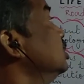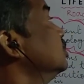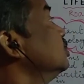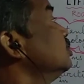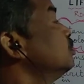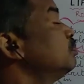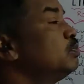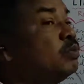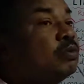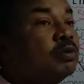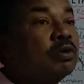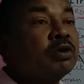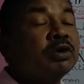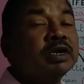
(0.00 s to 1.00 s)
the
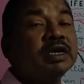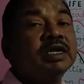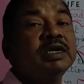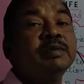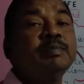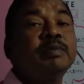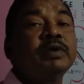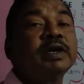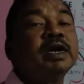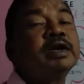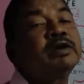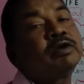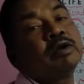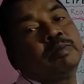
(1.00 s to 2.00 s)
four
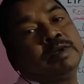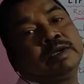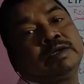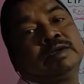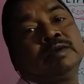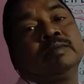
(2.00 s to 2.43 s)
important topics,